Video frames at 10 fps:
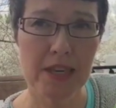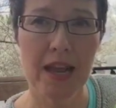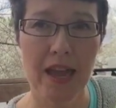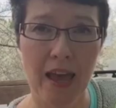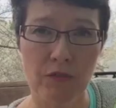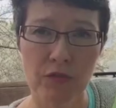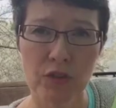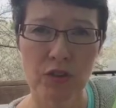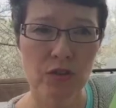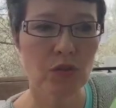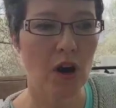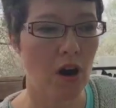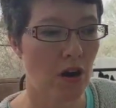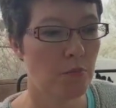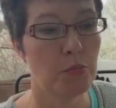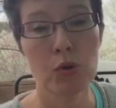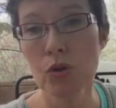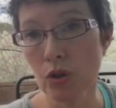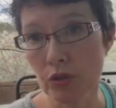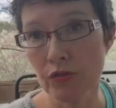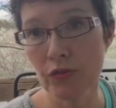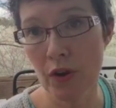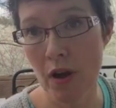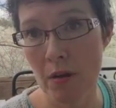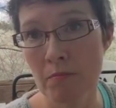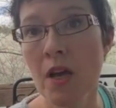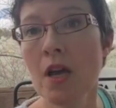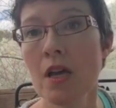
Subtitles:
that I have for you are pulled from